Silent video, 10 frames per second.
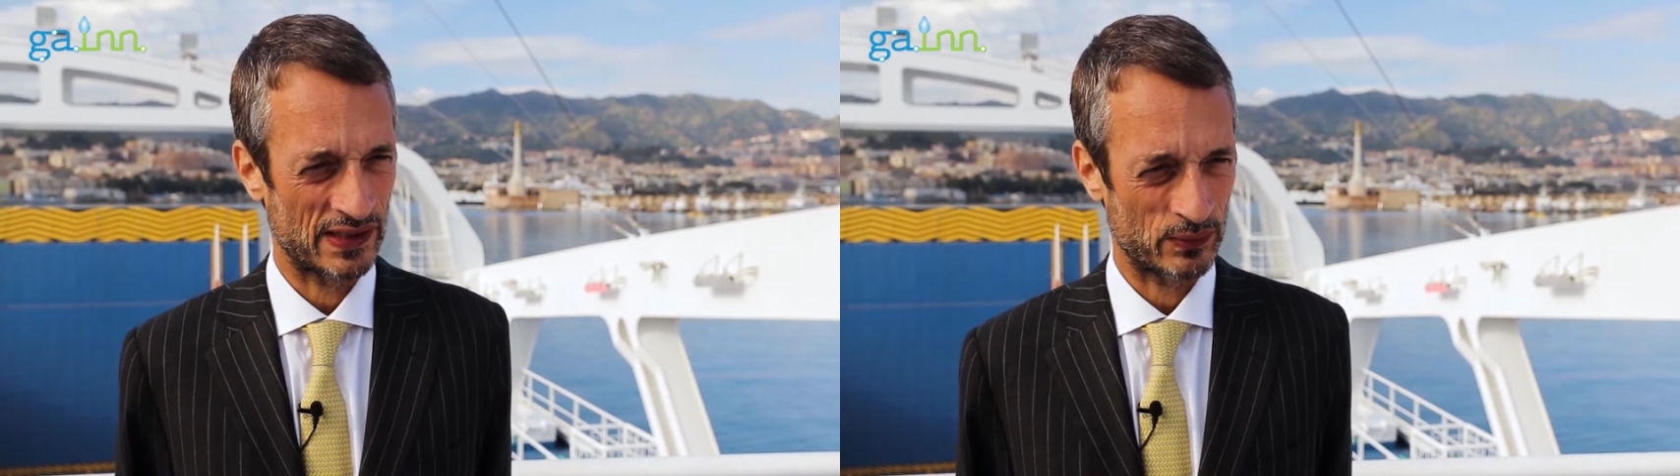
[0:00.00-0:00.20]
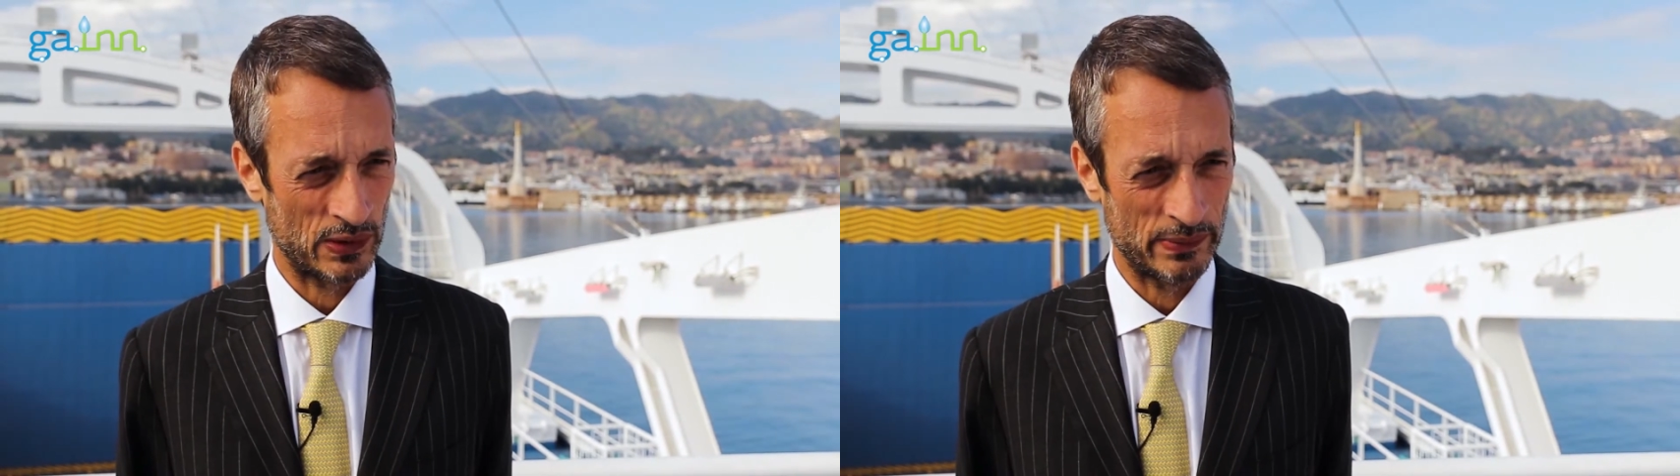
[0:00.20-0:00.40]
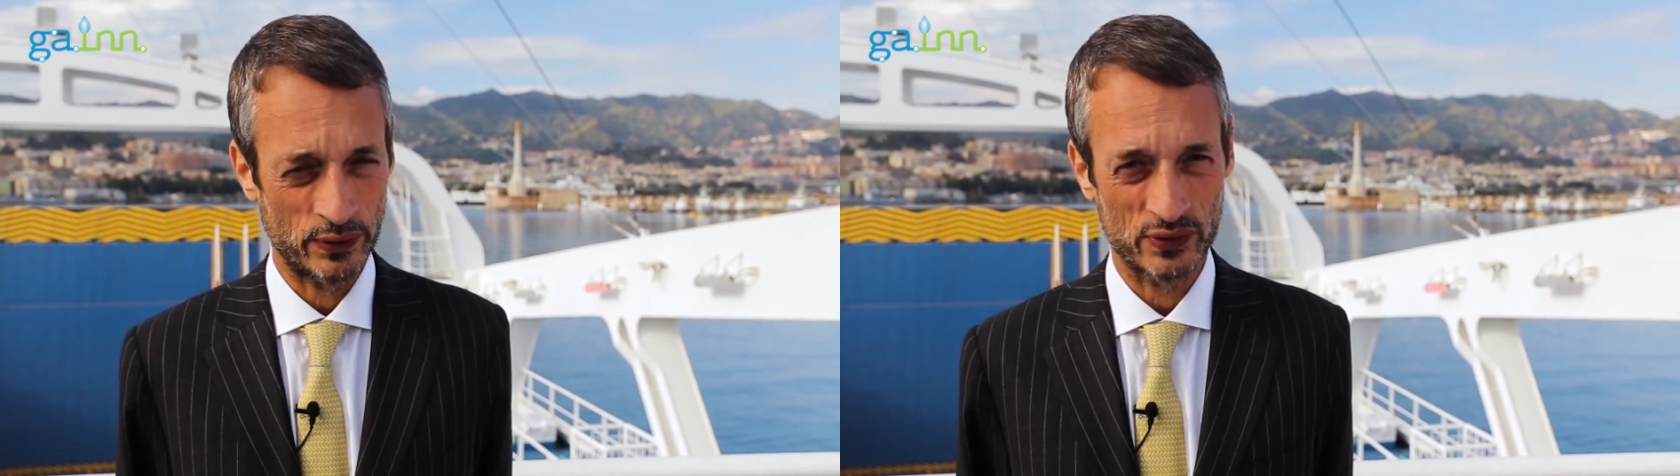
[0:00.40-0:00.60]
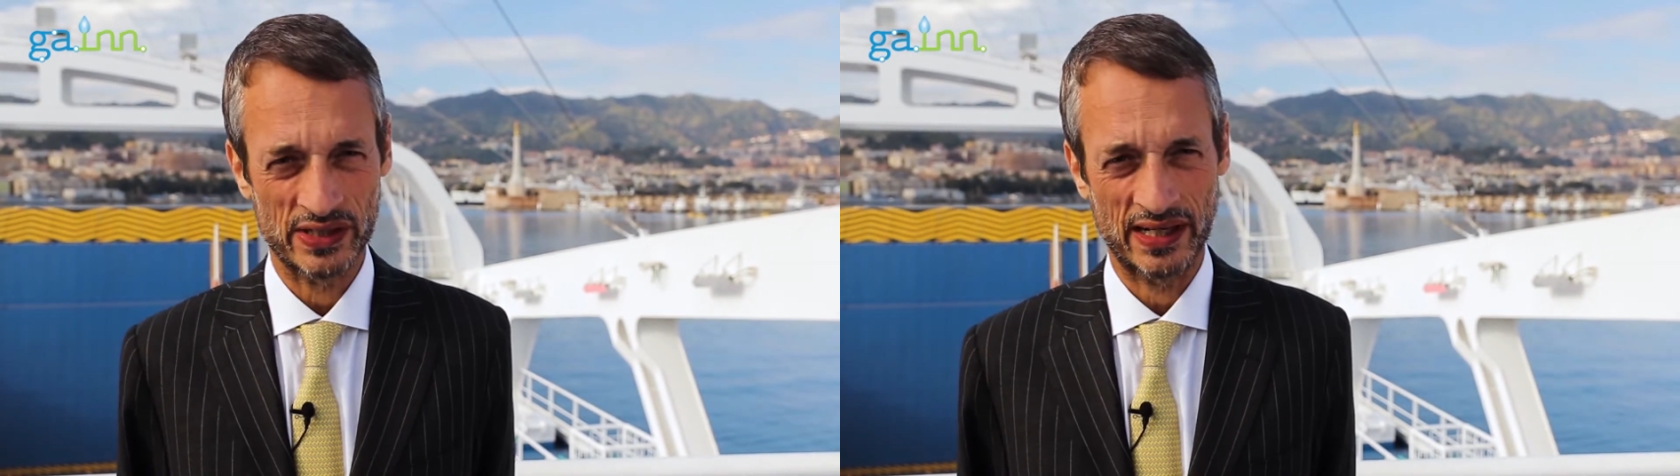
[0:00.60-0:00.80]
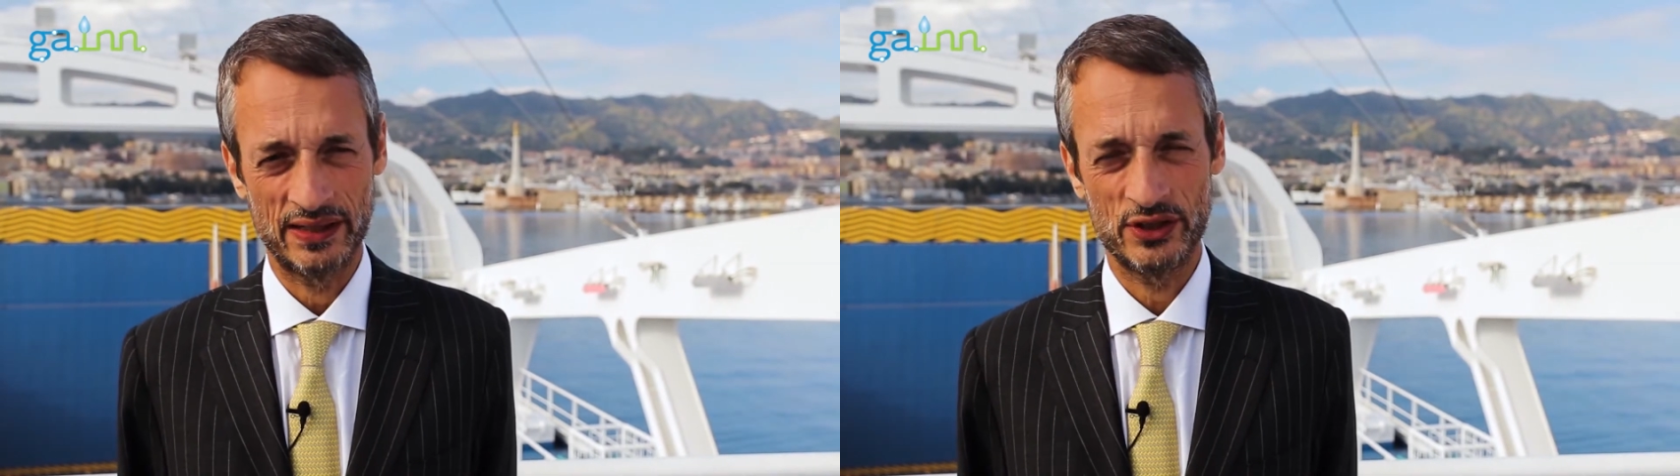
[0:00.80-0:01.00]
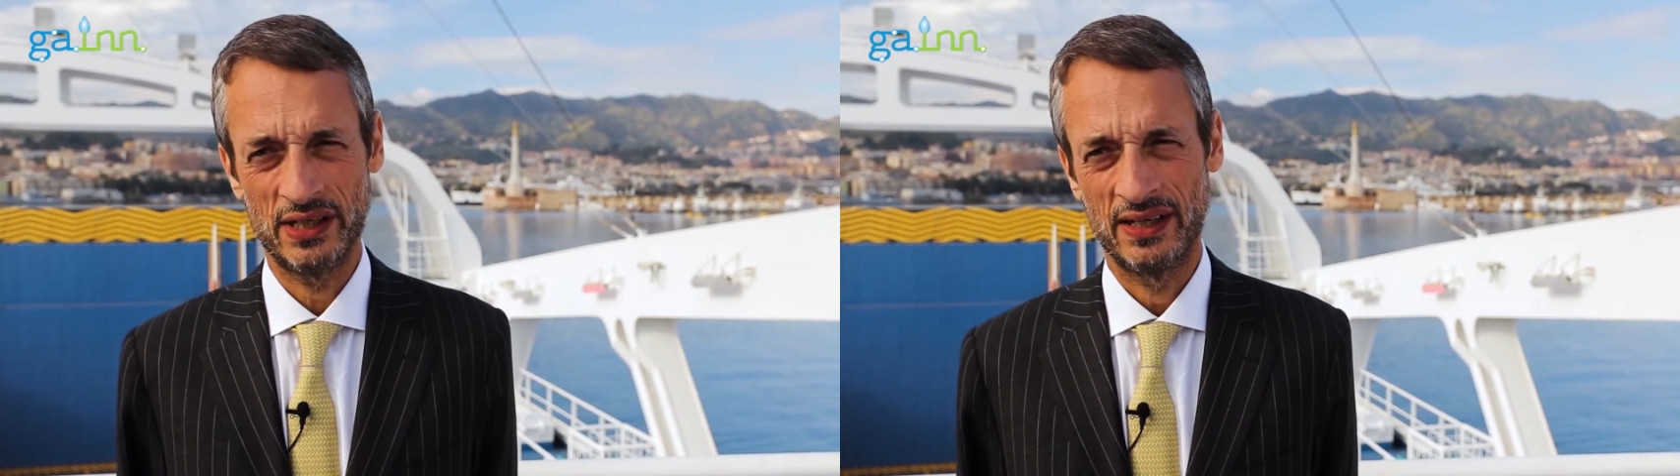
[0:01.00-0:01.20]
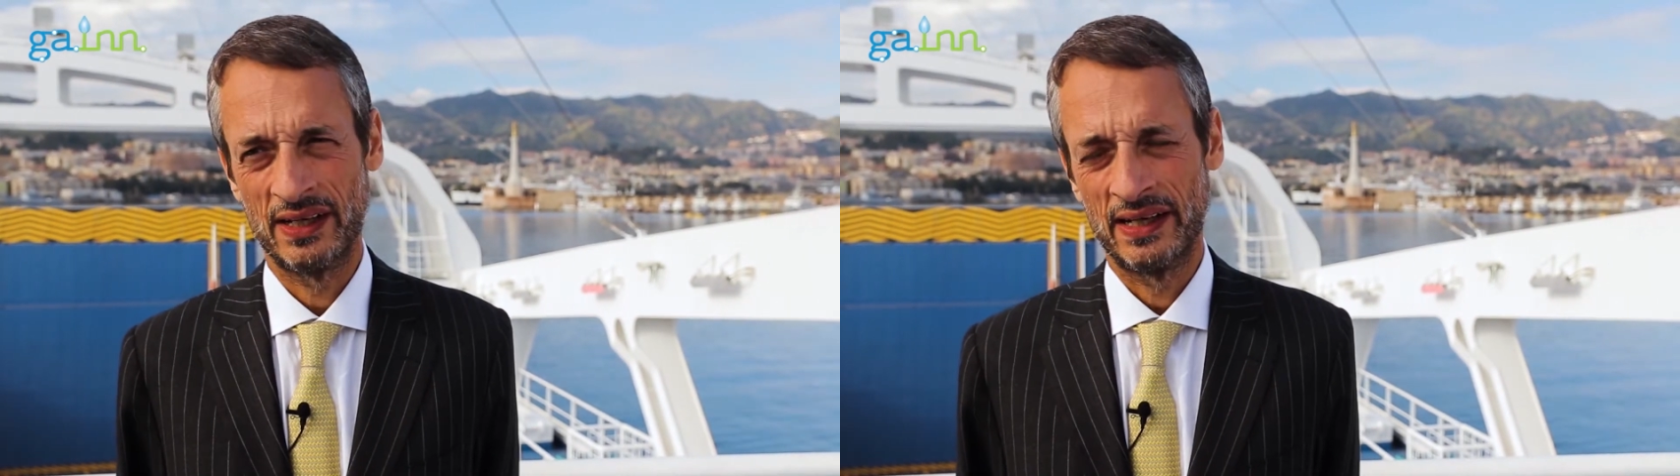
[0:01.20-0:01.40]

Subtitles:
that will be using LNG.